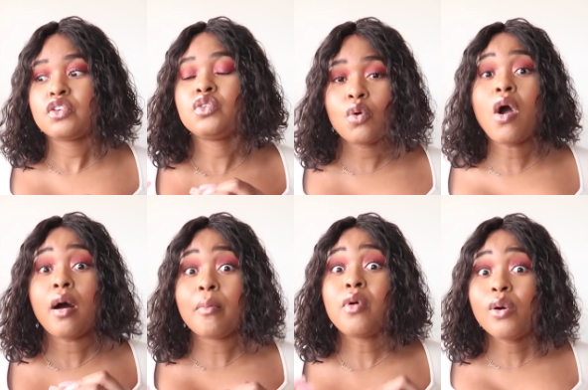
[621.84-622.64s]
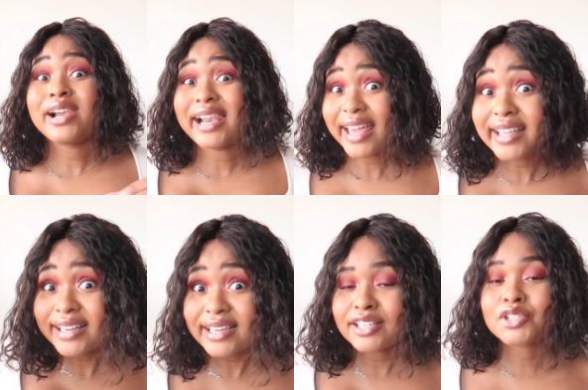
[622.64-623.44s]
you are more
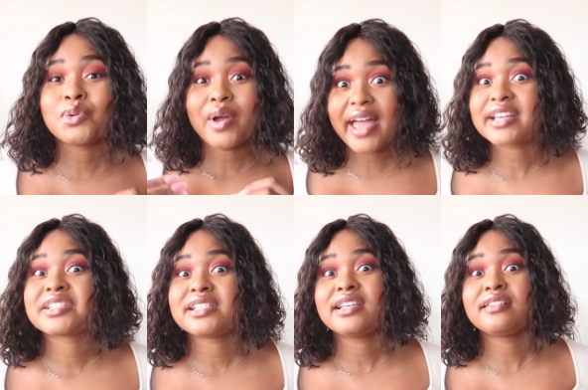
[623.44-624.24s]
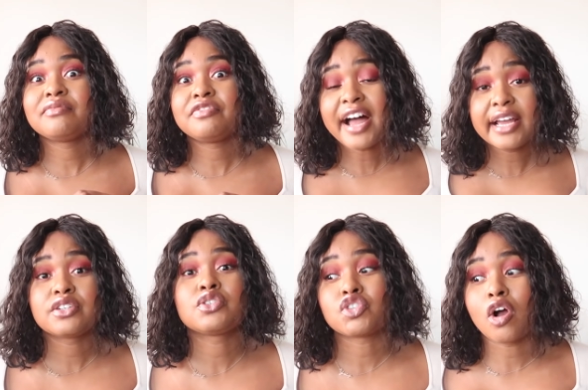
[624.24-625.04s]
likely to actually
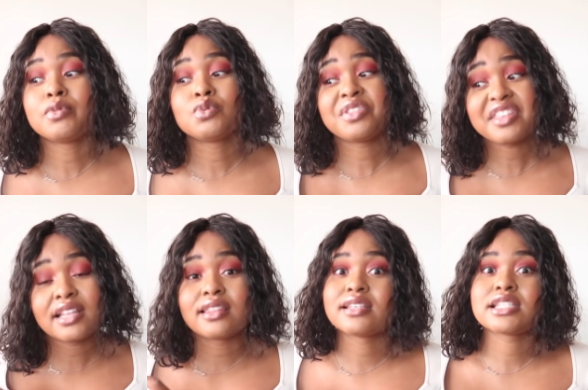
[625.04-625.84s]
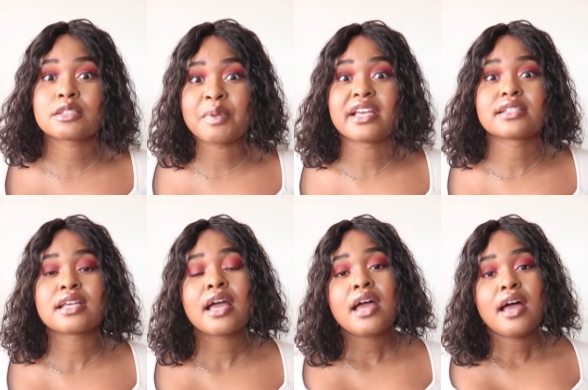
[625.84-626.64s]
find jobs within the space
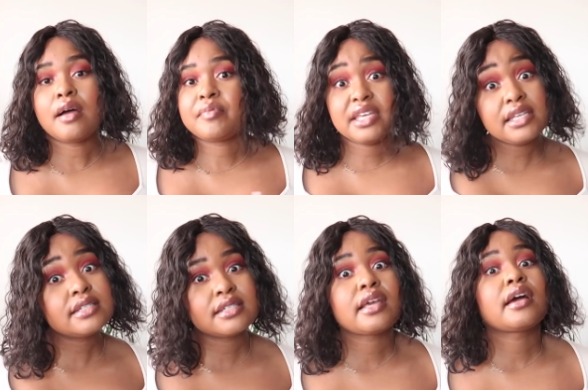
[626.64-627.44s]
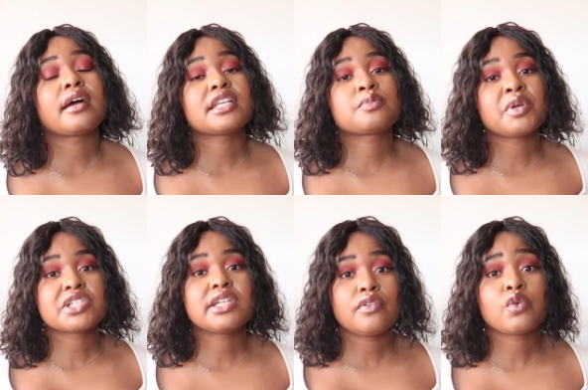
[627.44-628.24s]
um, easier,
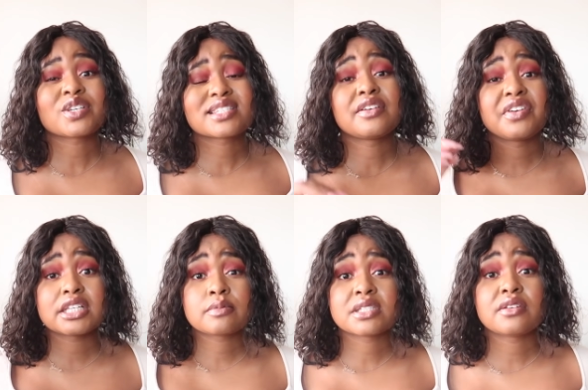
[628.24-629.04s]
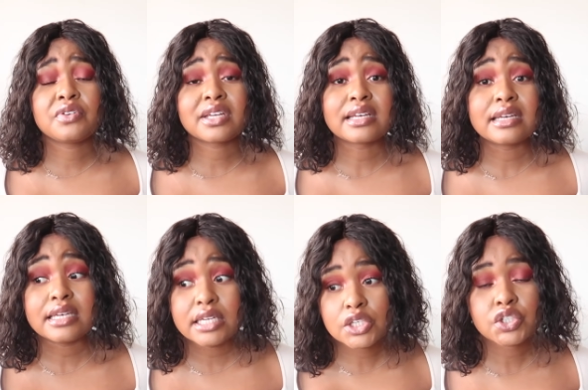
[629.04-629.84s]
especially if you are serving a specific
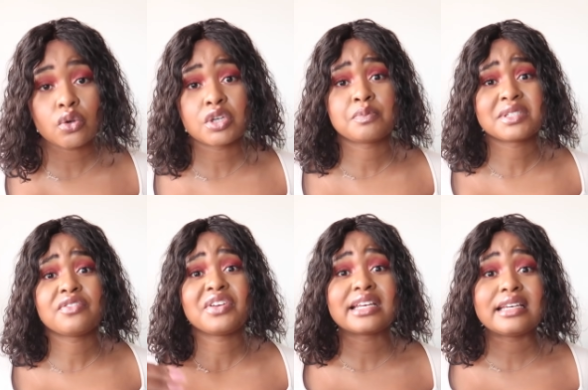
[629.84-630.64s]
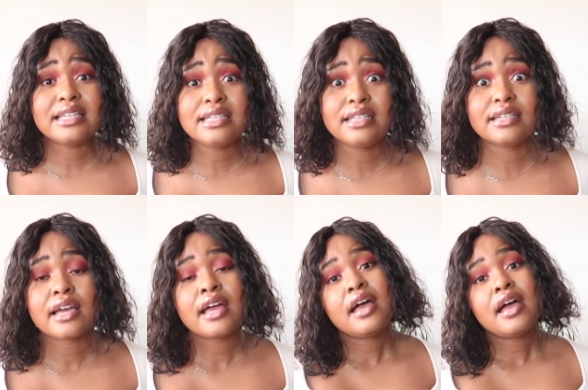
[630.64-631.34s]
niche or a specific need